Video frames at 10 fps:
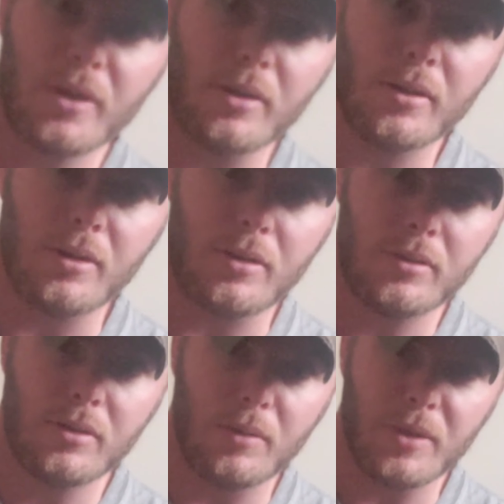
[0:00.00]
big at
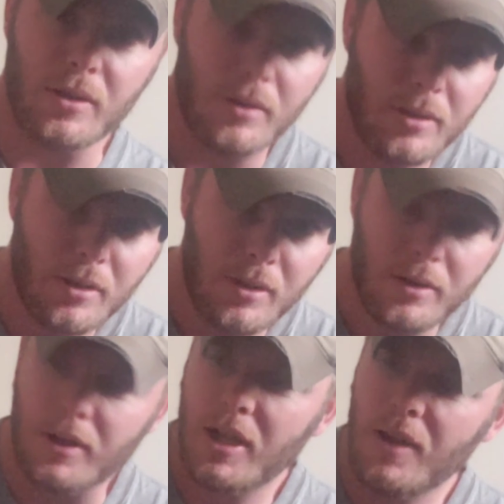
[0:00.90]
all. I mean,
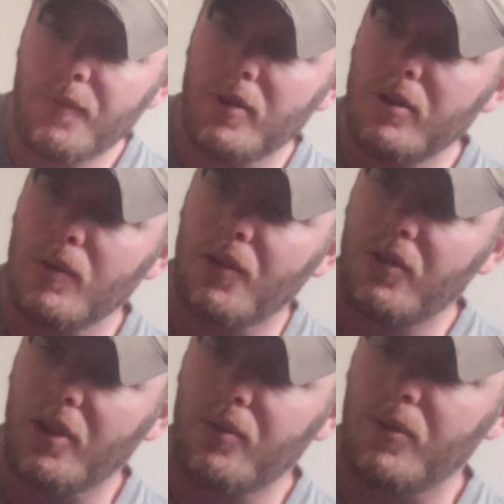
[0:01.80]
you can't fit no
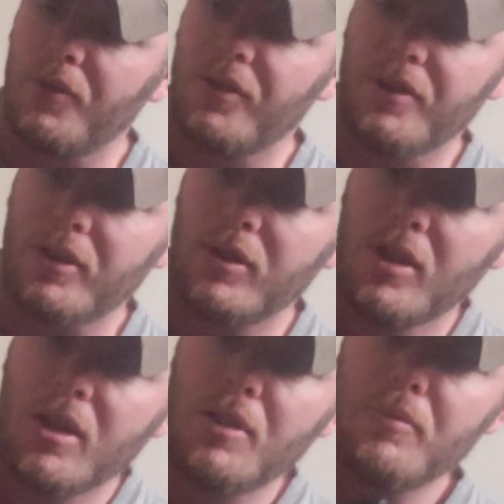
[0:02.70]
accessories in there,
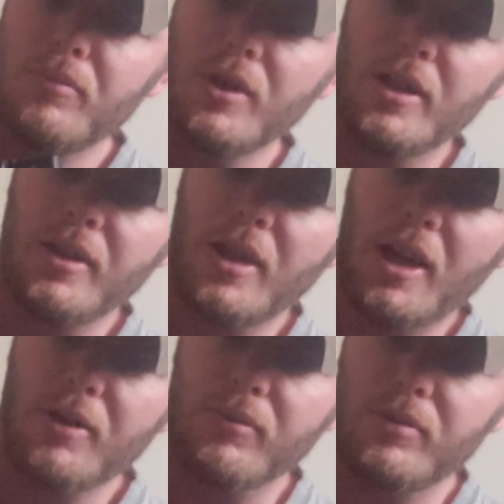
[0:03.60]
but
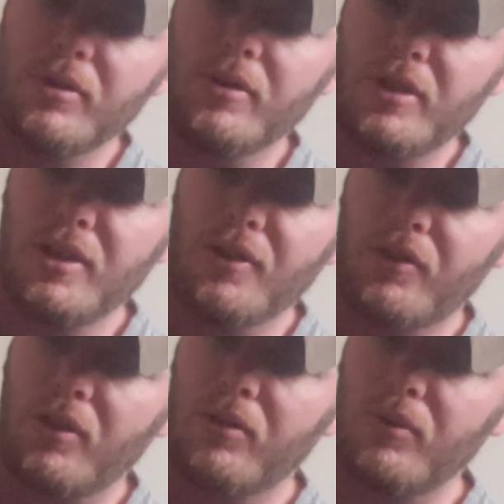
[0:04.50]
I don't really need
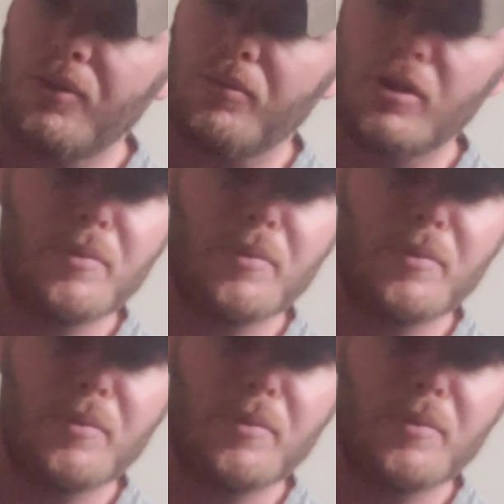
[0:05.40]
accessories when